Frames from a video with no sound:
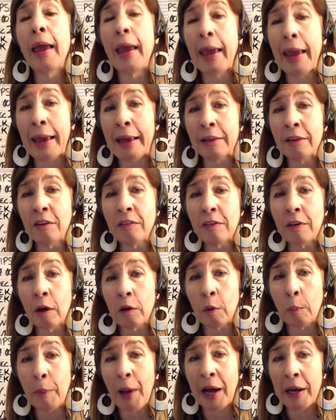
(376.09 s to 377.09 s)
and the
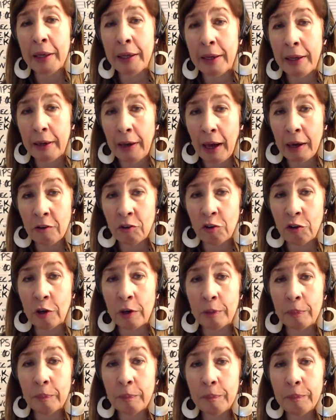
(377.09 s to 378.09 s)
subtle body connection.